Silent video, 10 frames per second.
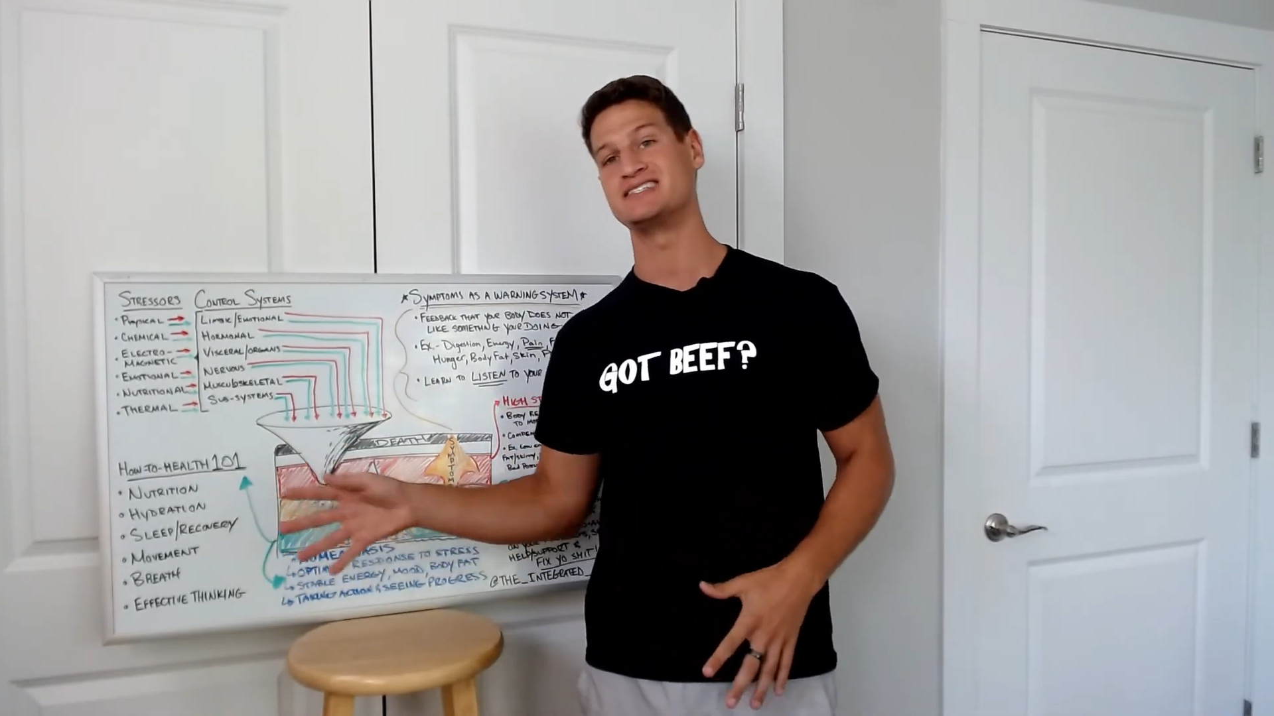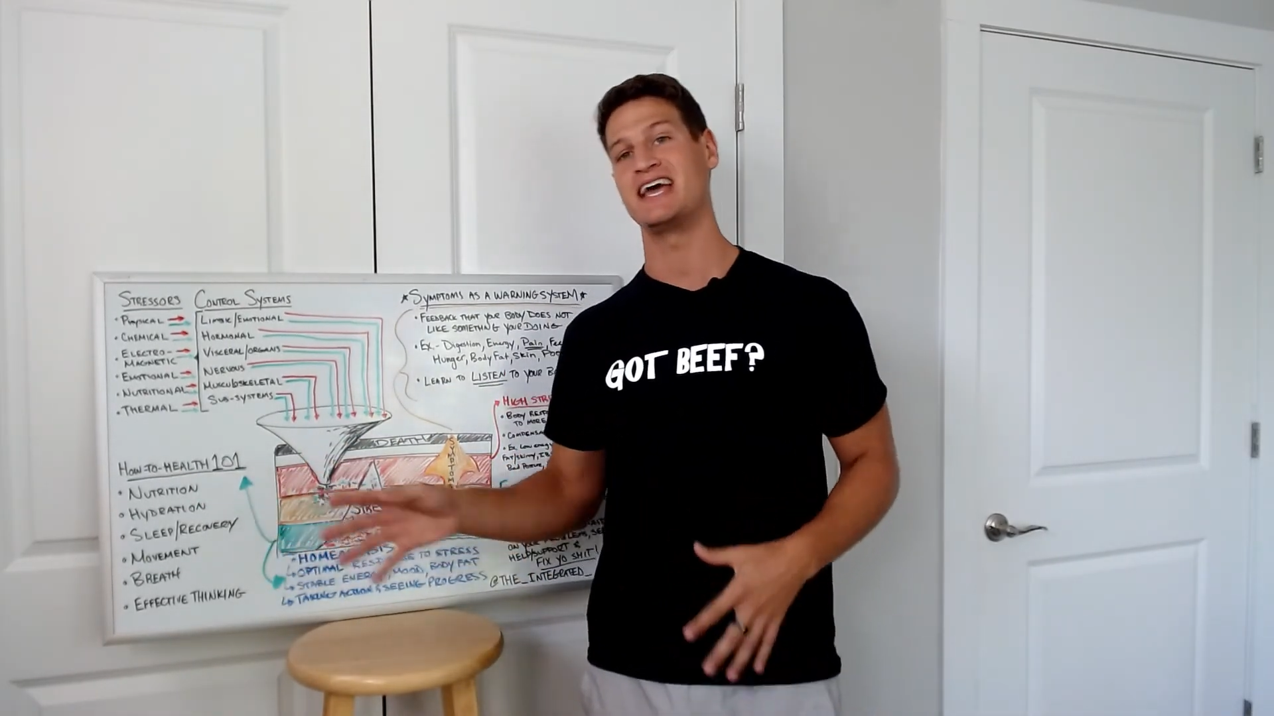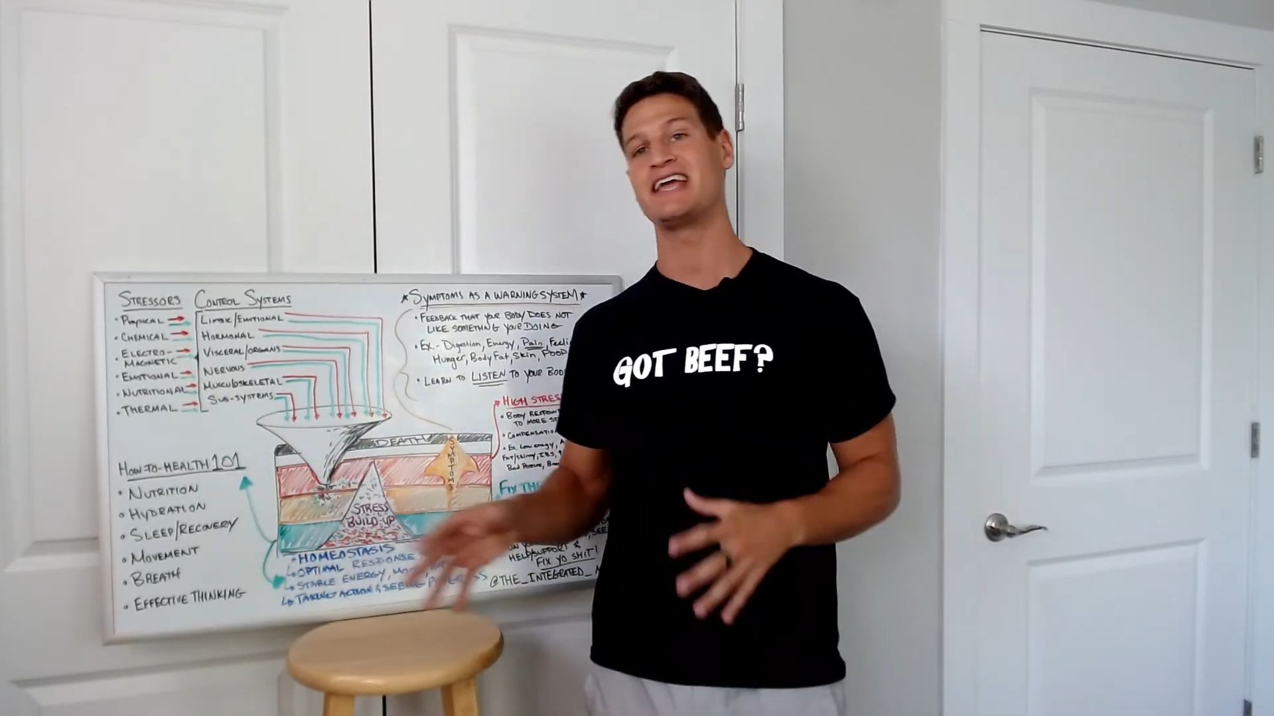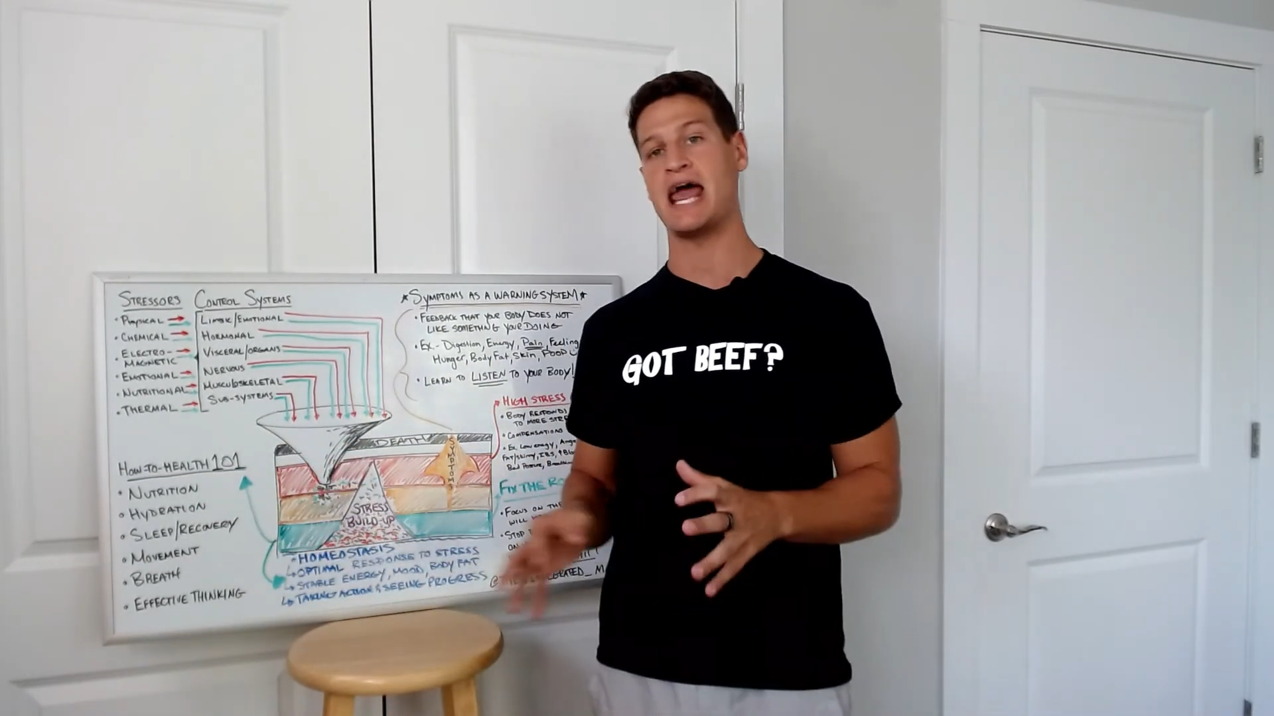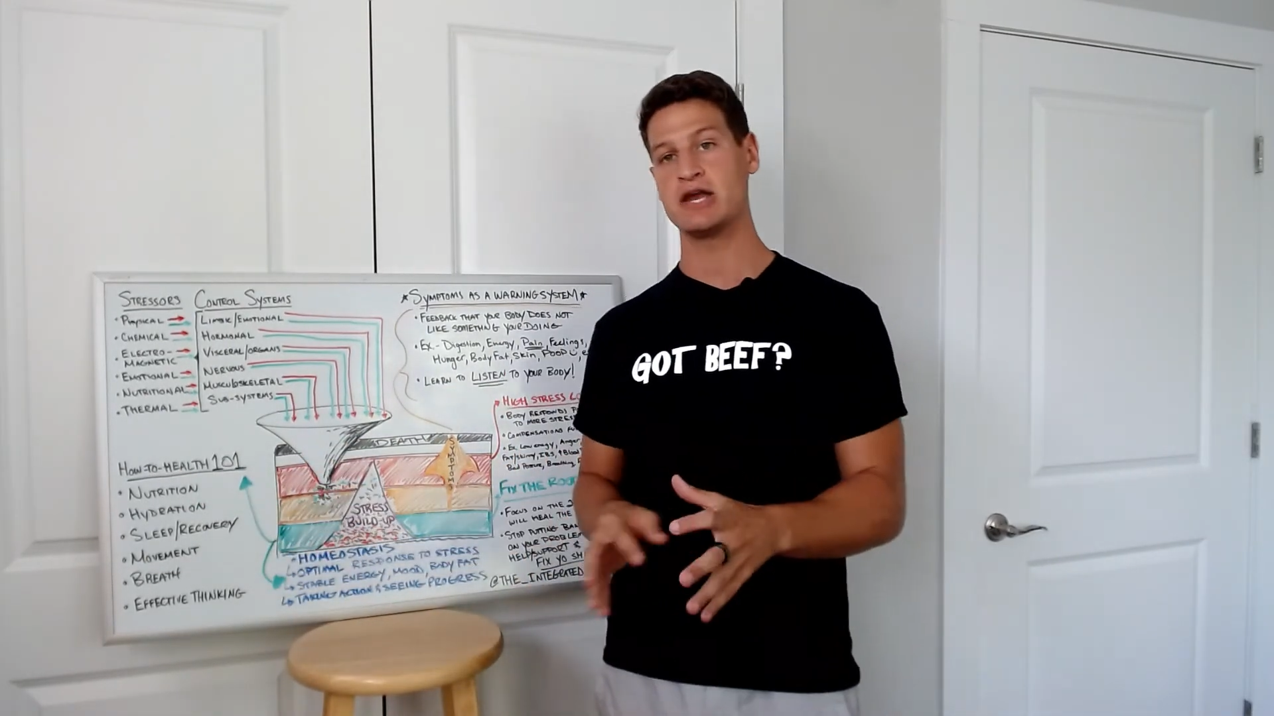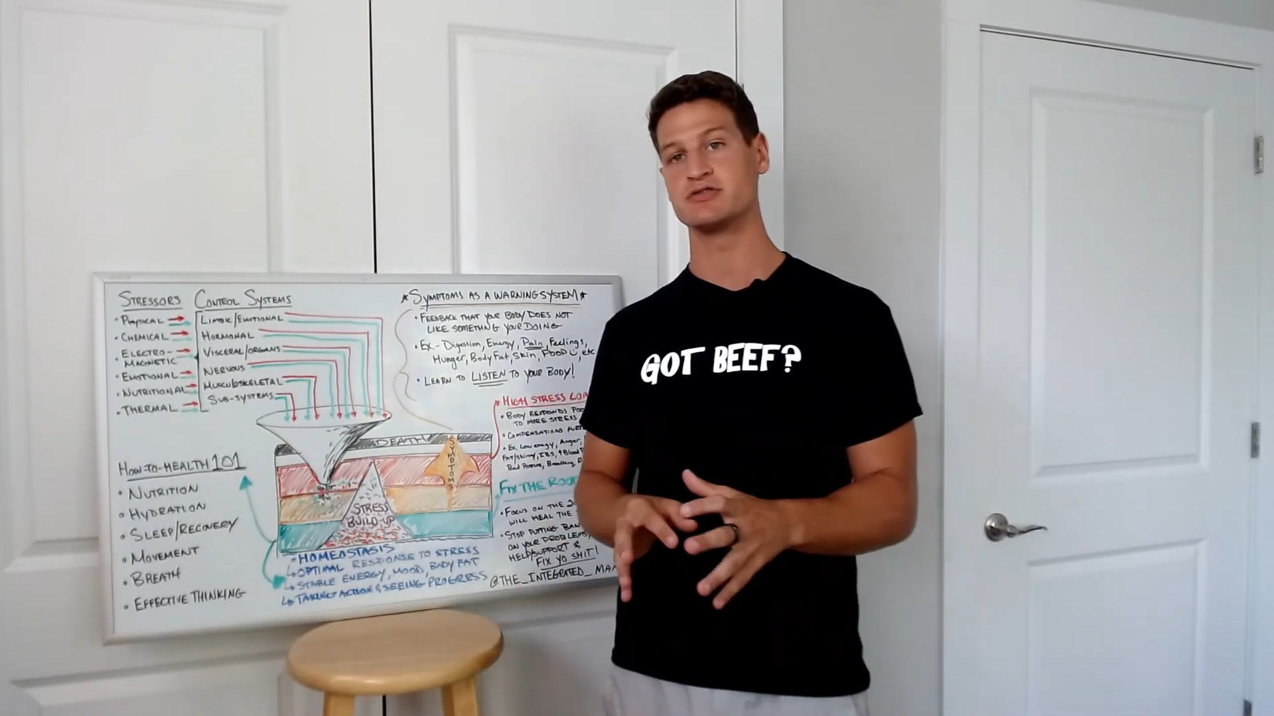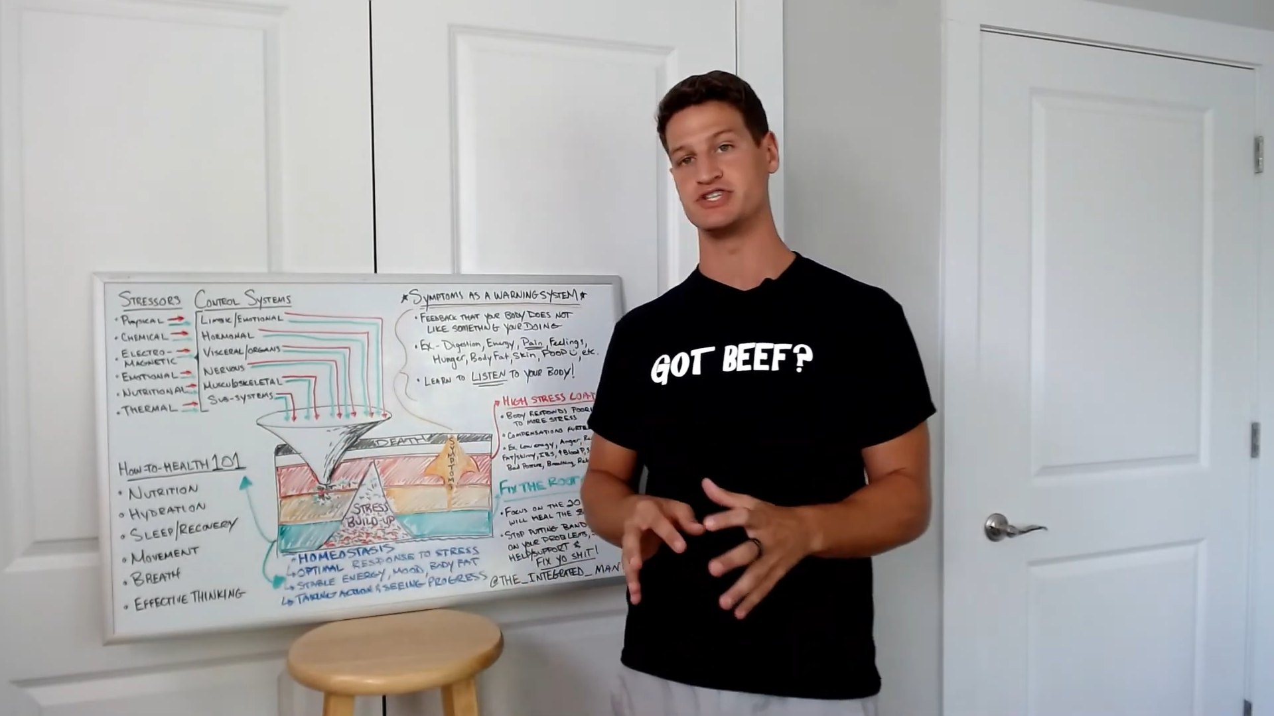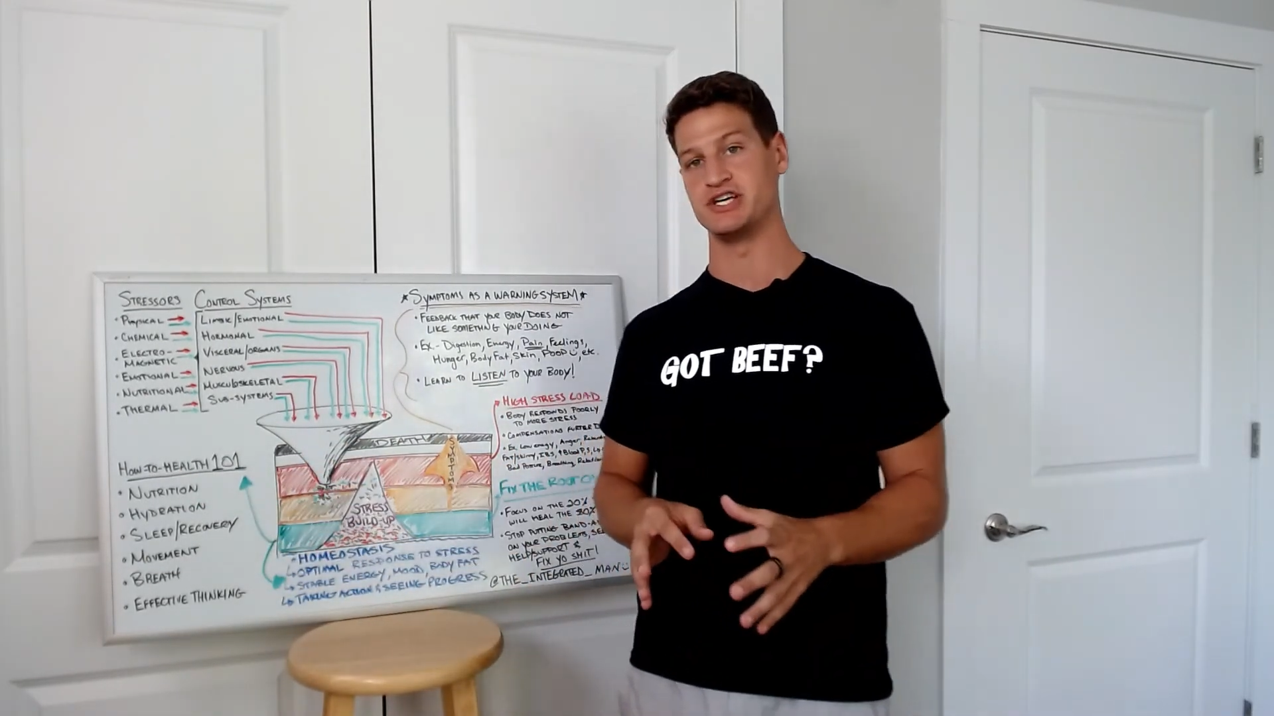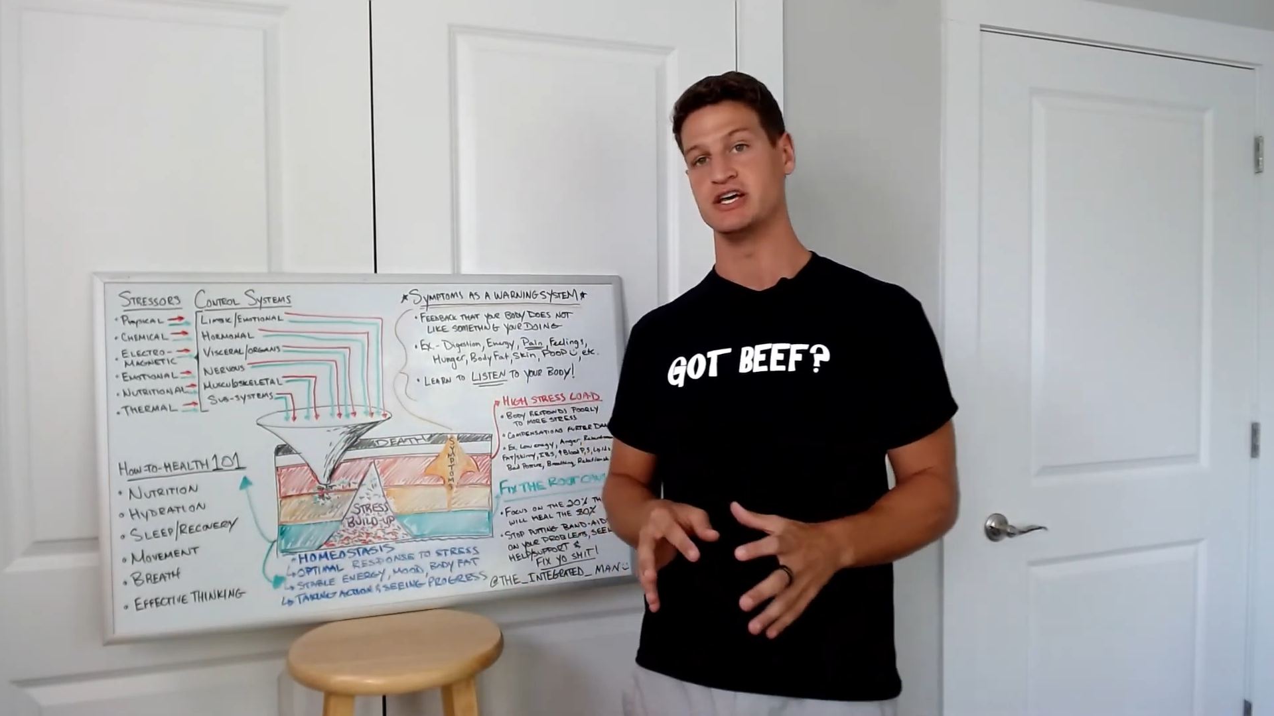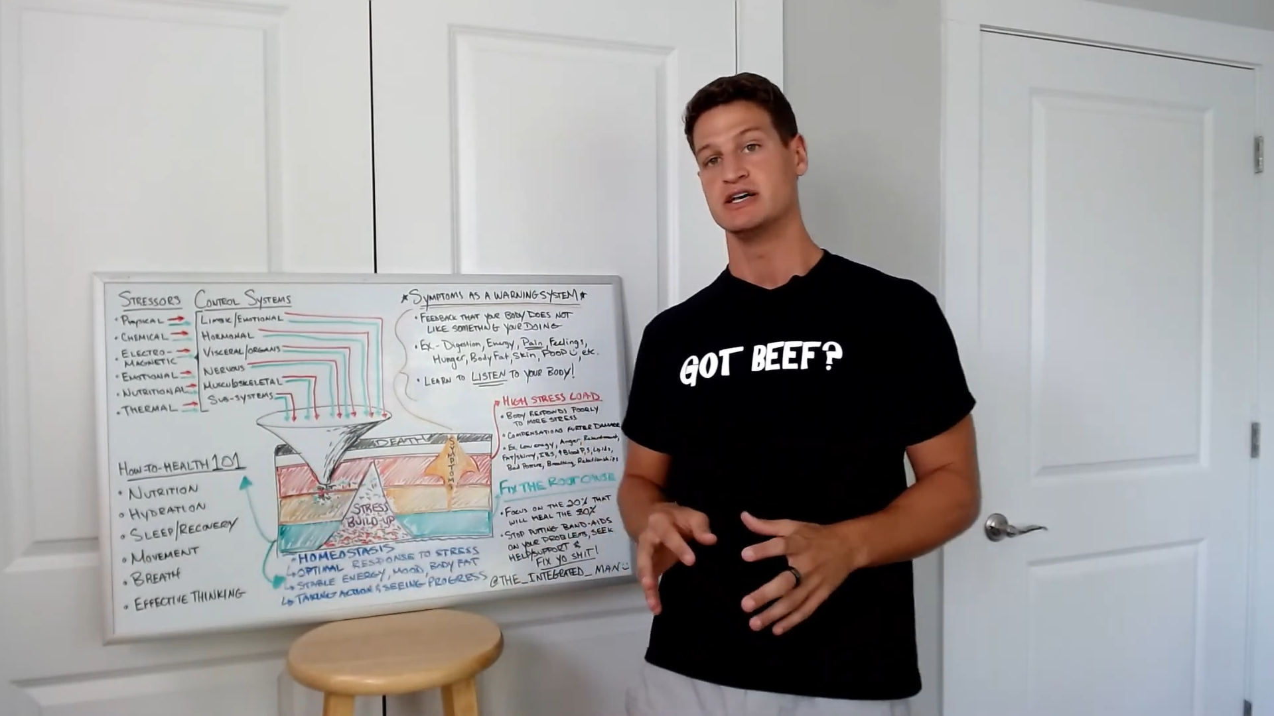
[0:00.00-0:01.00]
take energy.